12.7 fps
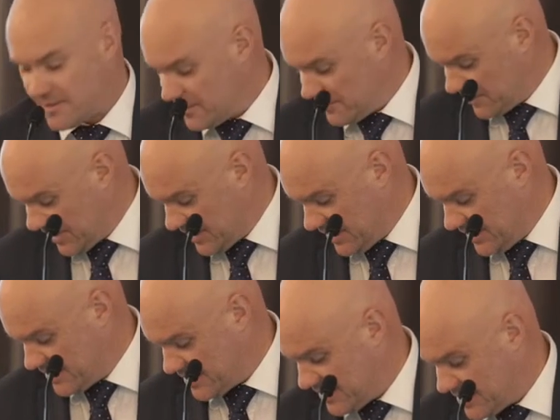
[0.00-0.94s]
sort of key
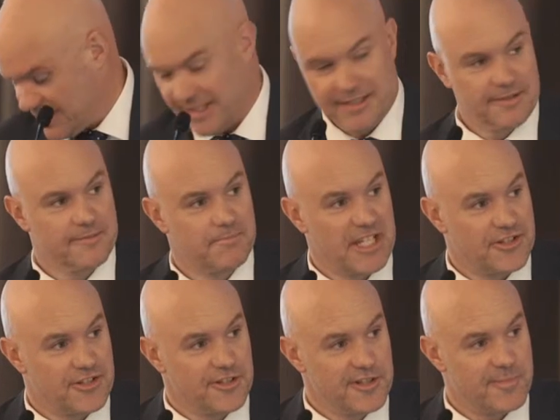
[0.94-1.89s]
existing
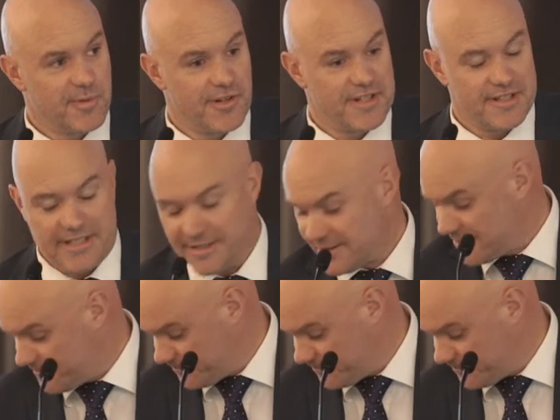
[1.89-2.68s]
mixed-use precincts.